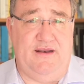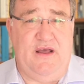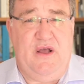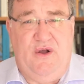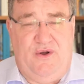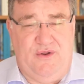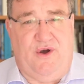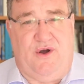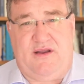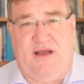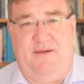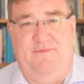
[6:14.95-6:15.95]
achieve the
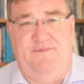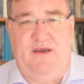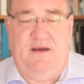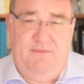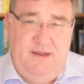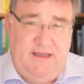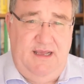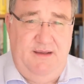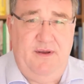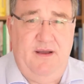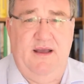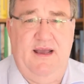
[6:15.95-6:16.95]
decarbonization
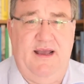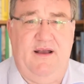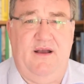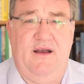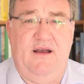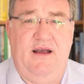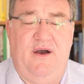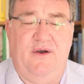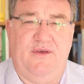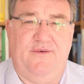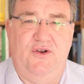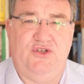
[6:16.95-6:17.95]
for aviation
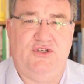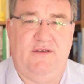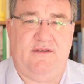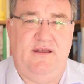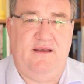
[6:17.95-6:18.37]
as well.